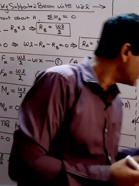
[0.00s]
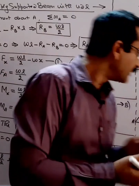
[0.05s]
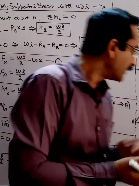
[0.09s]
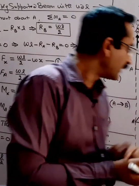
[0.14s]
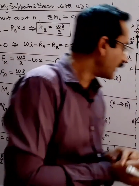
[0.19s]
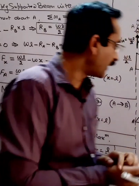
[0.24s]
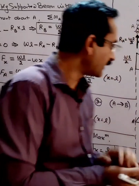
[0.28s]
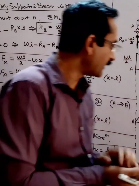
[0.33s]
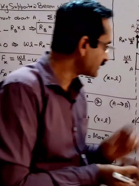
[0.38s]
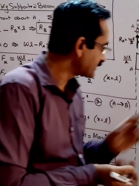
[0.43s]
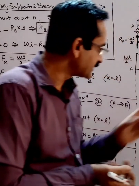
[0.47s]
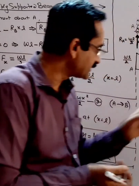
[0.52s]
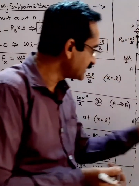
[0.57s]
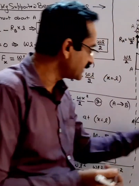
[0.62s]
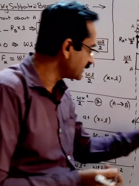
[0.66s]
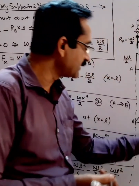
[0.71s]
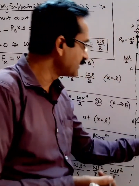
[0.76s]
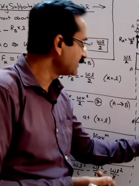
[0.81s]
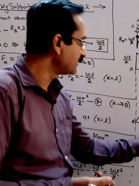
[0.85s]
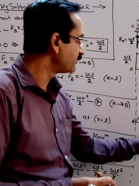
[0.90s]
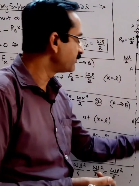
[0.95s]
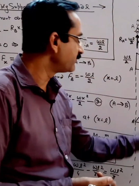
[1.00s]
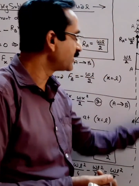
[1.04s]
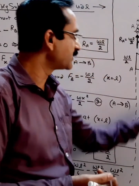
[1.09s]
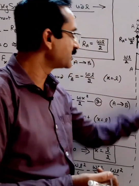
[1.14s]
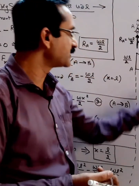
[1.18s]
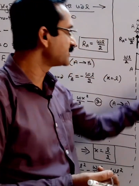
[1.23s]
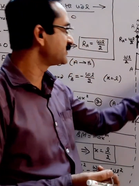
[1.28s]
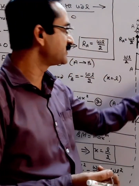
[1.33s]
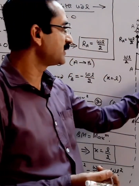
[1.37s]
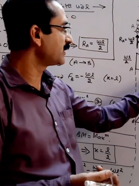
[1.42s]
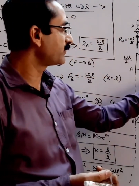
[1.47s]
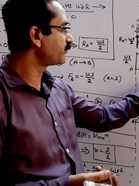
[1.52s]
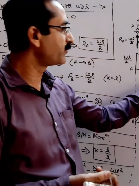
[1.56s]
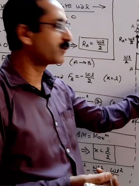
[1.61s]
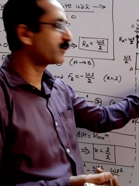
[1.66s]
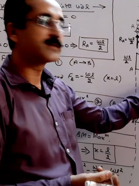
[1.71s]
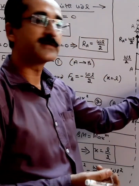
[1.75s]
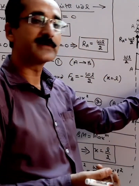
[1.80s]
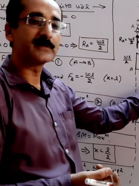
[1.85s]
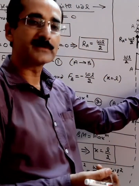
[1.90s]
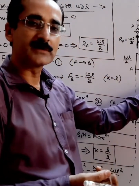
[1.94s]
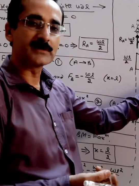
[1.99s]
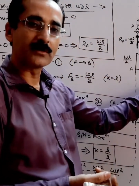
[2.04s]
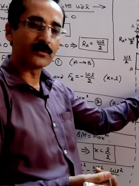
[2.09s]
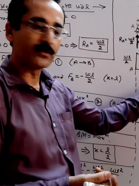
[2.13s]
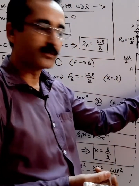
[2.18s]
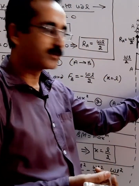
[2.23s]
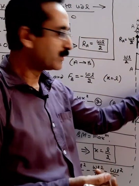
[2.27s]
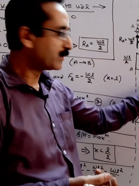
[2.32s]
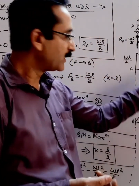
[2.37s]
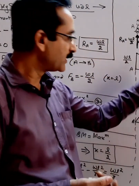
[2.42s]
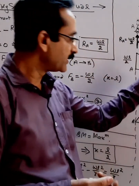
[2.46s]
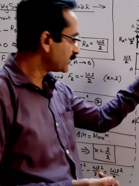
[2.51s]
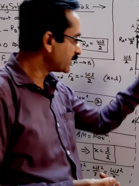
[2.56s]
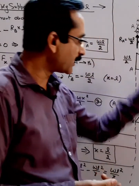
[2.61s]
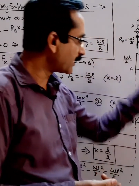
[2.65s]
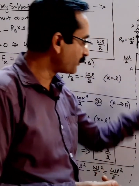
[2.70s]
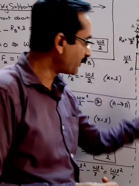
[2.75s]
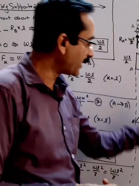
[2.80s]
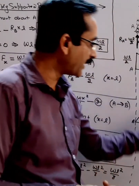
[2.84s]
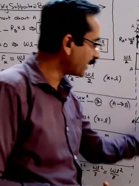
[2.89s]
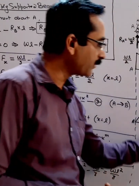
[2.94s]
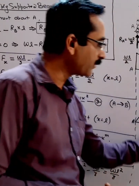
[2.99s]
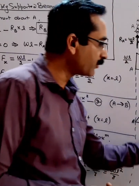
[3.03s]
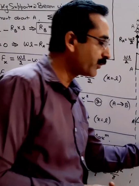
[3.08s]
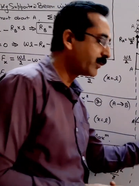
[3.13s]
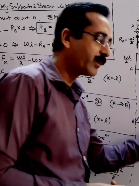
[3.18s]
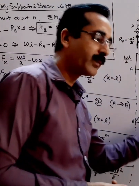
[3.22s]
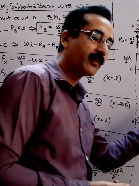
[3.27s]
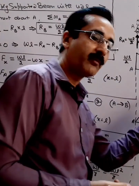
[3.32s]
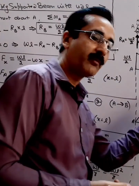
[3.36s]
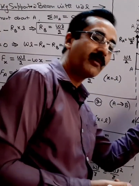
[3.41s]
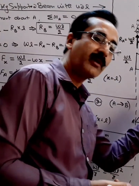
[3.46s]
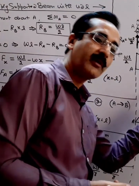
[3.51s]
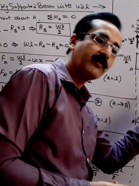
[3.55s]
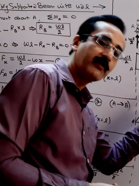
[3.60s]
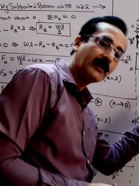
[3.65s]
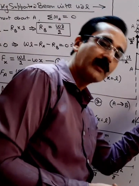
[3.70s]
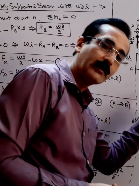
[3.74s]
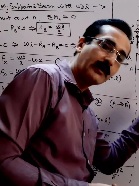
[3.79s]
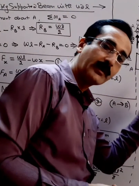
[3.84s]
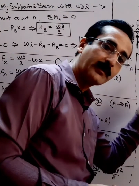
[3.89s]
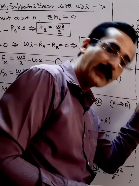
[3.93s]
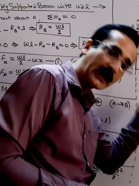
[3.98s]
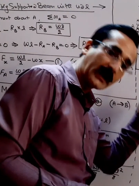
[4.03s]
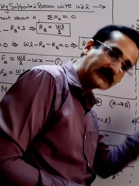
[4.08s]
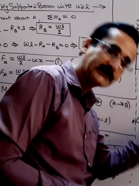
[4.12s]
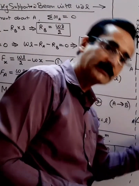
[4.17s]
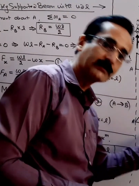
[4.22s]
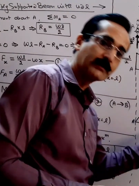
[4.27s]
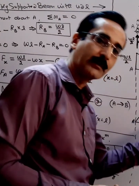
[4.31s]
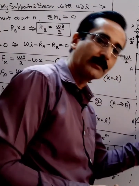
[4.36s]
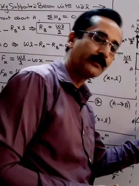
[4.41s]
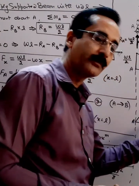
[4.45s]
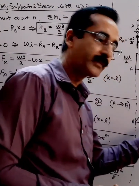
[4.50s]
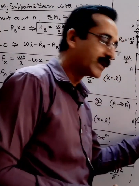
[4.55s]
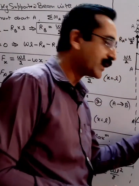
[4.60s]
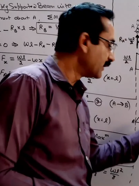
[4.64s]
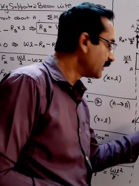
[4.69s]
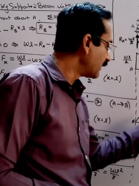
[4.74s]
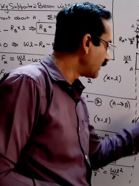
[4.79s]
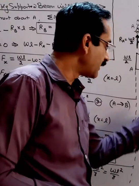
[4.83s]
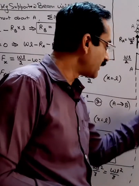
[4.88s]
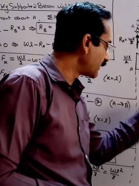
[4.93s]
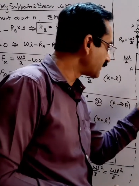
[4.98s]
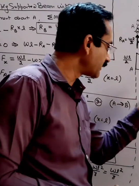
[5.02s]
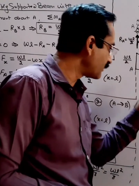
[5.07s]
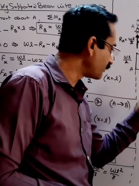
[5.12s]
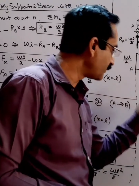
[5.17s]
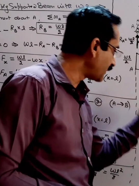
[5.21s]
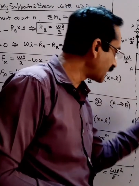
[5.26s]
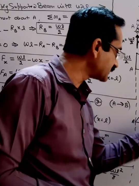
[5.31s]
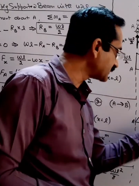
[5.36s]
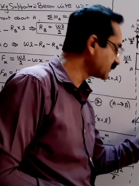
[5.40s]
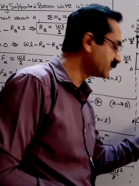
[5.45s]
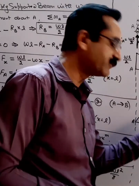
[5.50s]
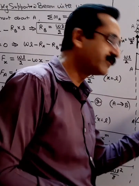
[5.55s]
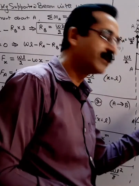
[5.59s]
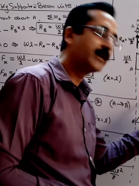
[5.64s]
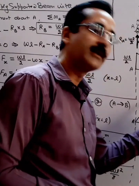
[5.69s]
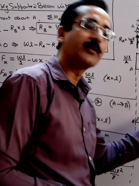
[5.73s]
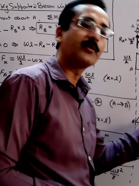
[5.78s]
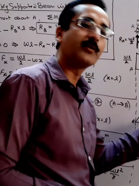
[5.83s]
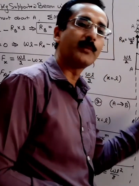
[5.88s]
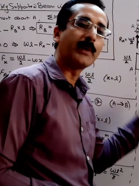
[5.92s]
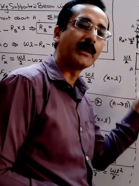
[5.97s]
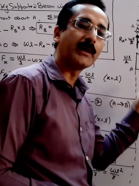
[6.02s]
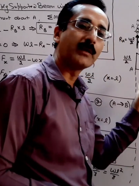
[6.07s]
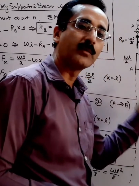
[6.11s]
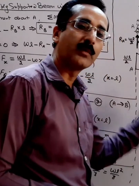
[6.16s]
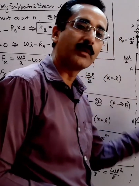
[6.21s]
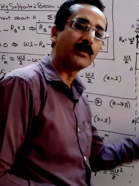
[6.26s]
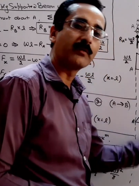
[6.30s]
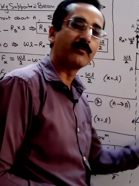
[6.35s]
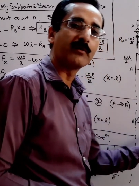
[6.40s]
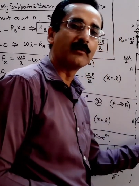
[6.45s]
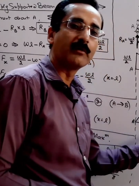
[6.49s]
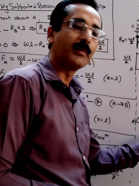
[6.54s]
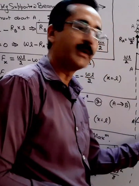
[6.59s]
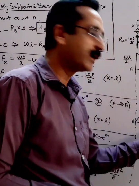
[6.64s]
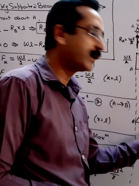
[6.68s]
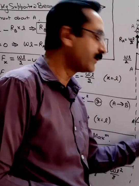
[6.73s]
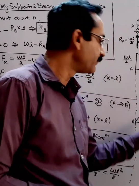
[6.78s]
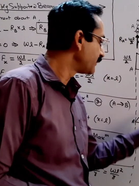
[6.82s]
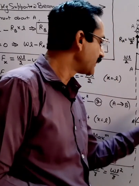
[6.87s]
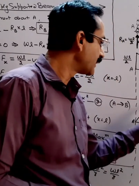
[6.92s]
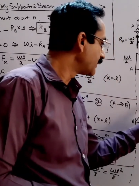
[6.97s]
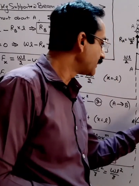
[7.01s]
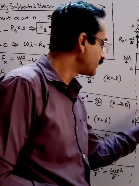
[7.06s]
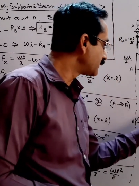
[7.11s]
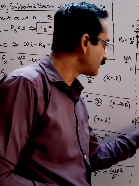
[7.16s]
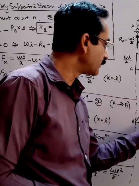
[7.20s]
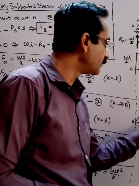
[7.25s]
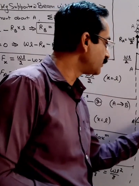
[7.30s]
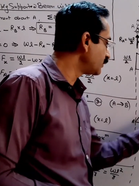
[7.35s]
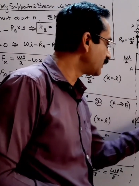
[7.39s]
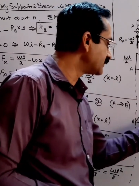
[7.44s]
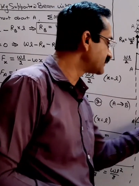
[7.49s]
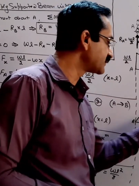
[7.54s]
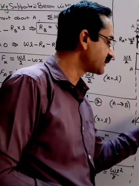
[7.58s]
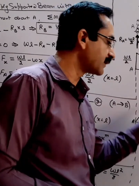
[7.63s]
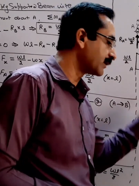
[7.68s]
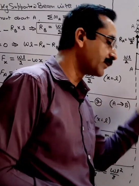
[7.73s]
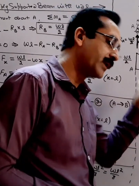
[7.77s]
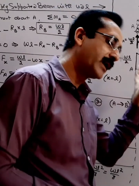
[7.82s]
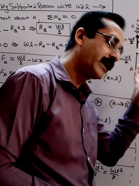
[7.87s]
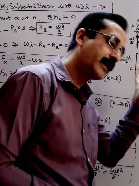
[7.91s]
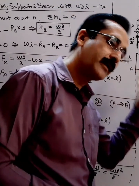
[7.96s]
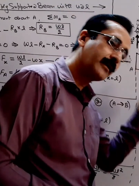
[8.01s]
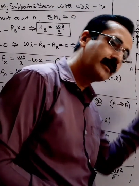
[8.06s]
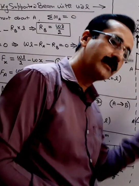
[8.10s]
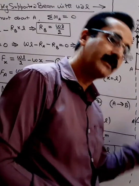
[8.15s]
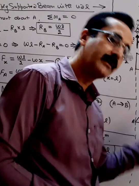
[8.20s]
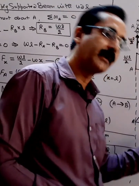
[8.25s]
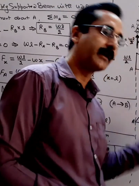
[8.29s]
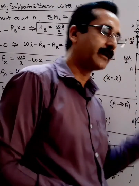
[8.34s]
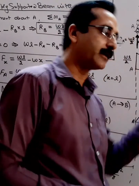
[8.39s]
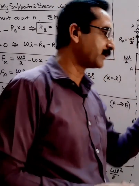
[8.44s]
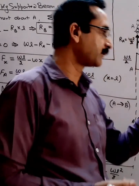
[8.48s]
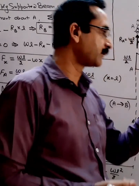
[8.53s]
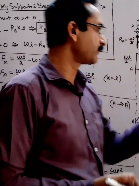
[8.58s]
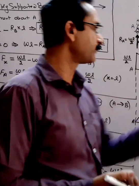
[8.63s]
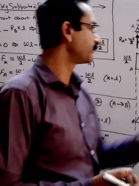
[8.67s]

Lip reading: at C where the shear force is 0, the bending moment will be maximum, and the maximum value of bending moment will be WL square by 8.